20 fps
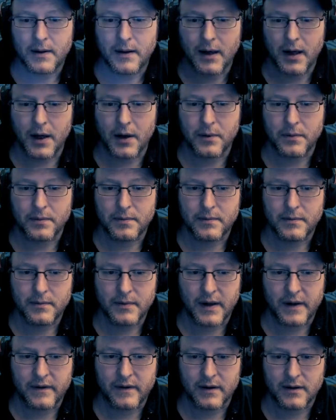Oh,
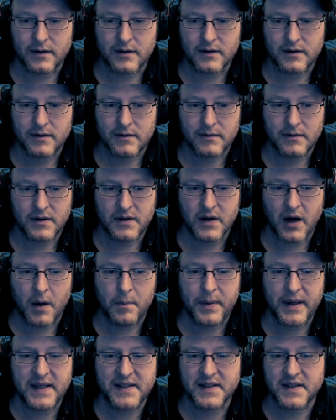wait a second. Our
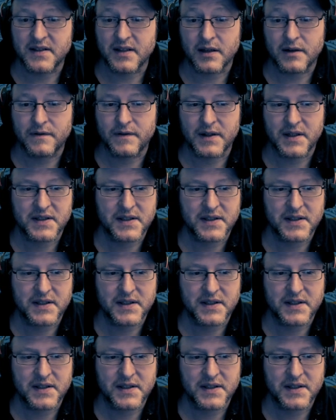beast is going to finish